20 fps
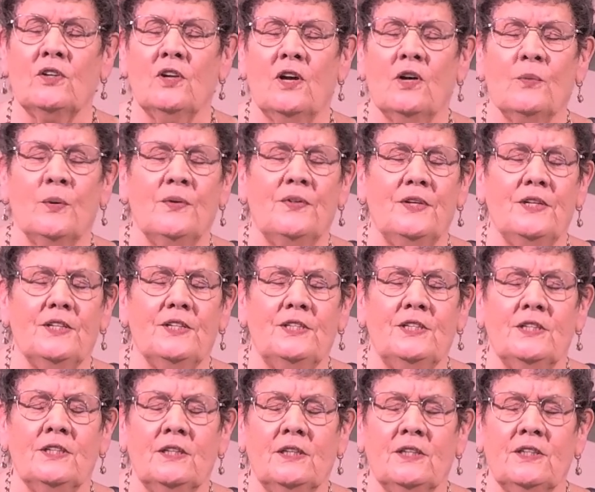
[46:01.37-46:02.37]
along with the
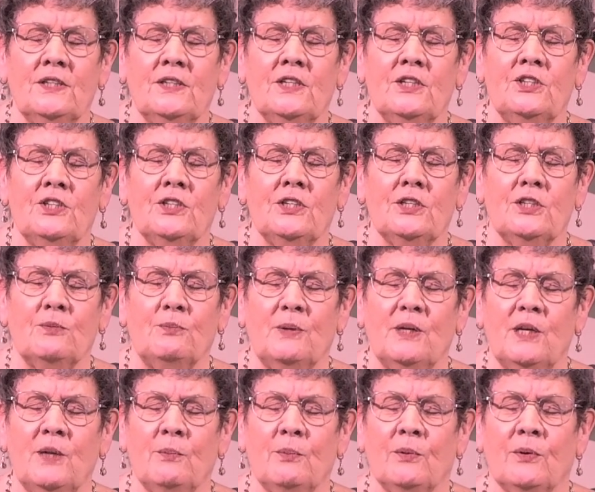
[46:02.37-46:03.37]
indigenous
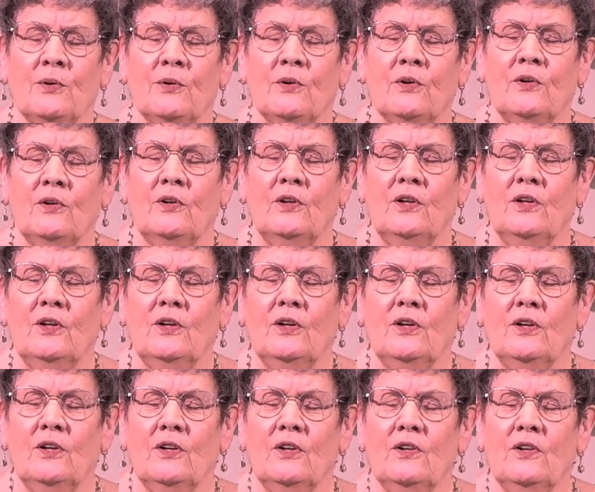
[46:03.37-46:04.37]
people,
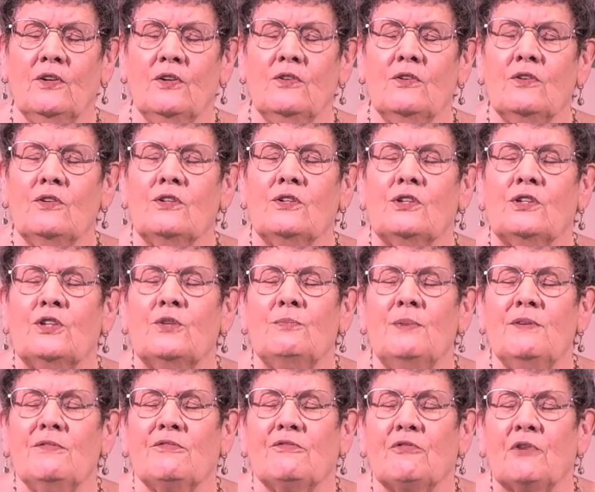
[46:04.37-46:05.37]
to
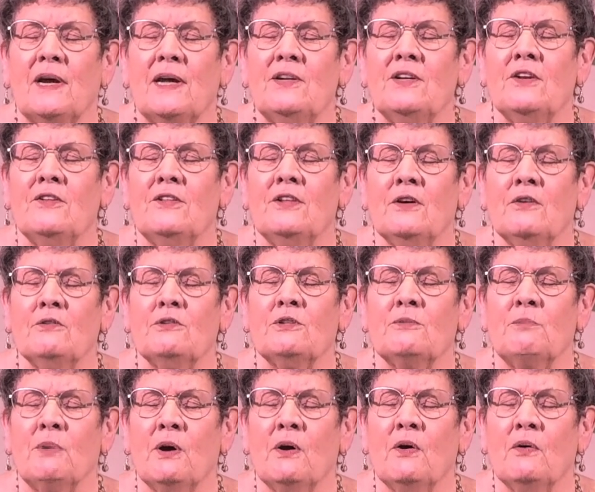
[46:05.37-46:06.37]
befriend
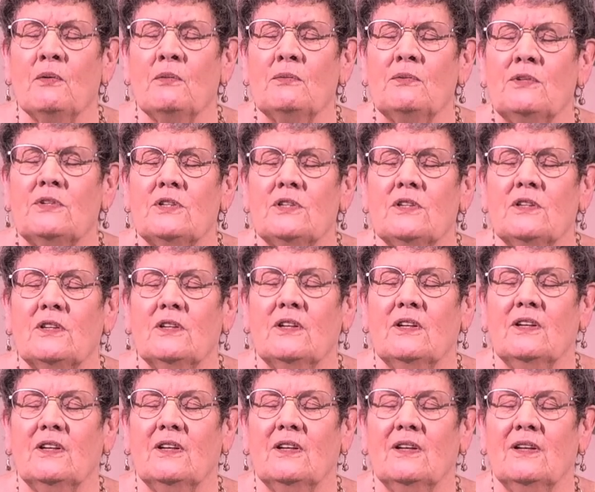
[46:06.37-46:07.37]
those bones,
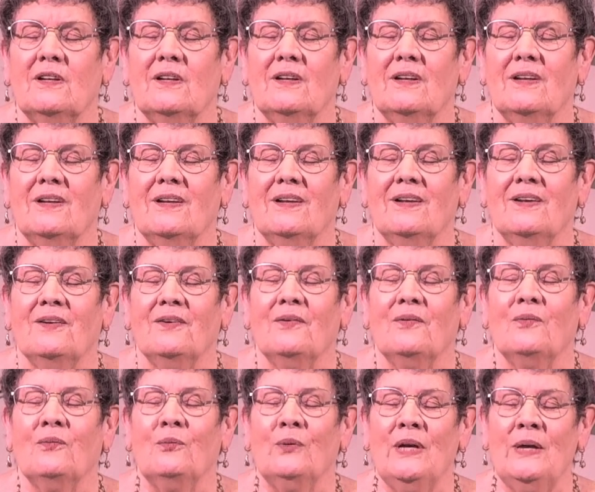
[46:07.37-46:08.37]

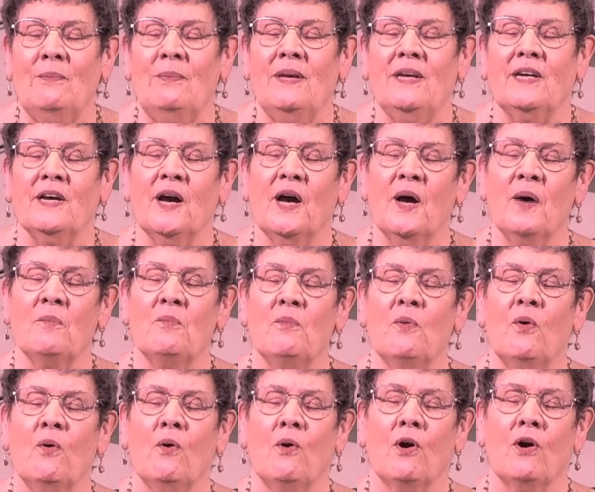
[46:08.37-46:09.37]
we become
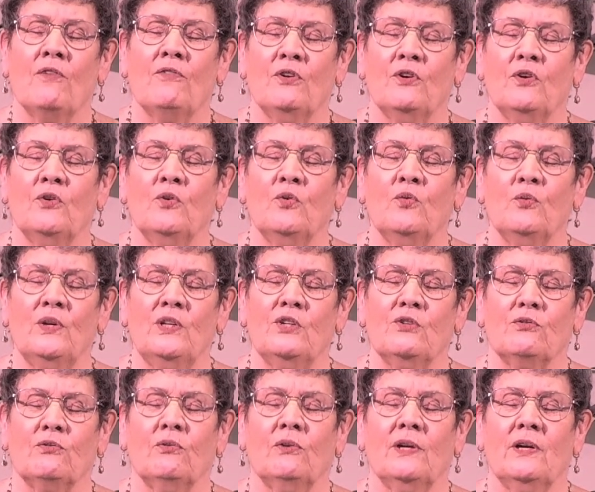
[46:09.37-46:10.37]
more of who we
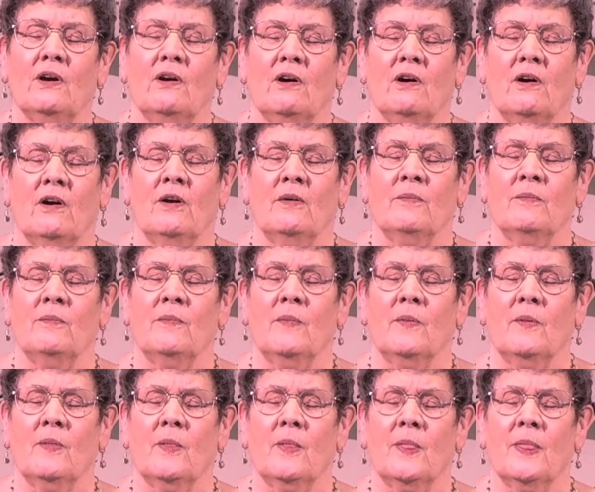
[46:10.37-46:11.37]
truly are.
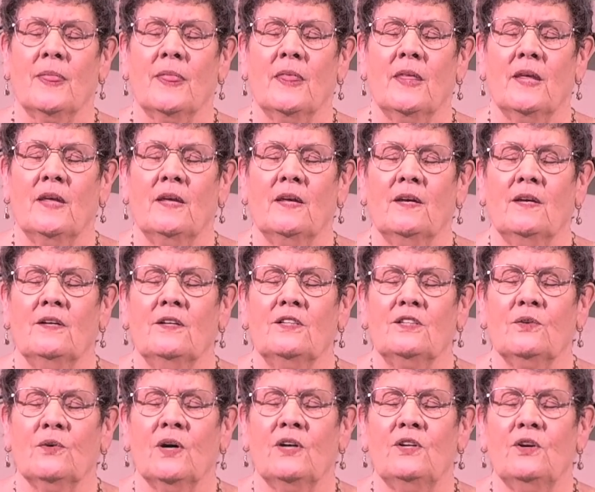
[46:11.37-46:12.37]

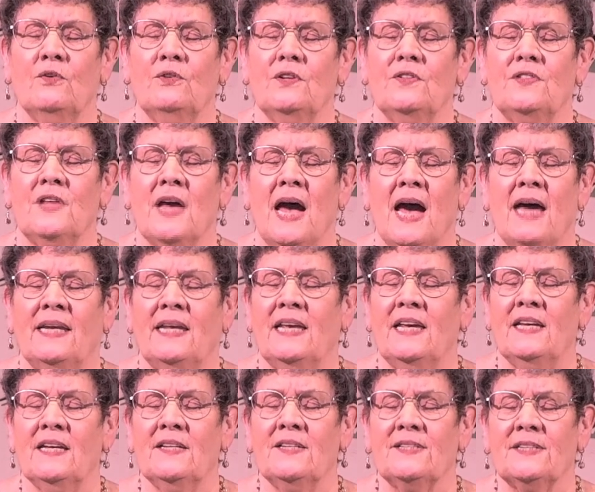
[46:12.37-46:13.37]
So I know that that
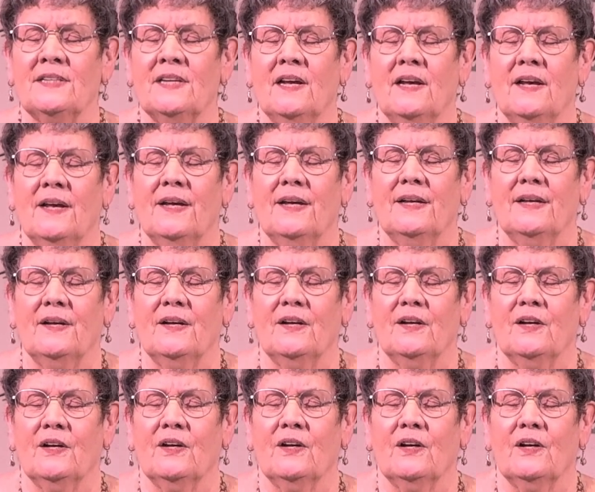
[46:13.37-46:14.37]
is
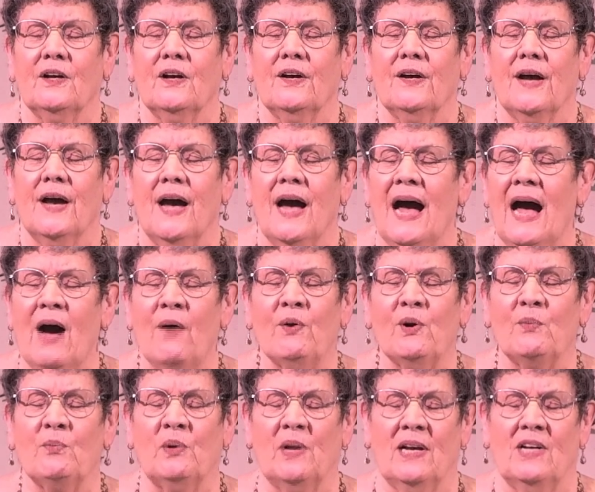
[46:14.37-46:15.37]

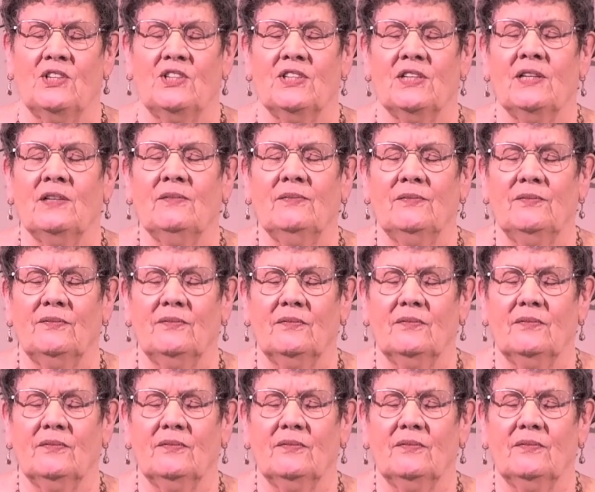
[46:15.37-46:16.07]
our blessing.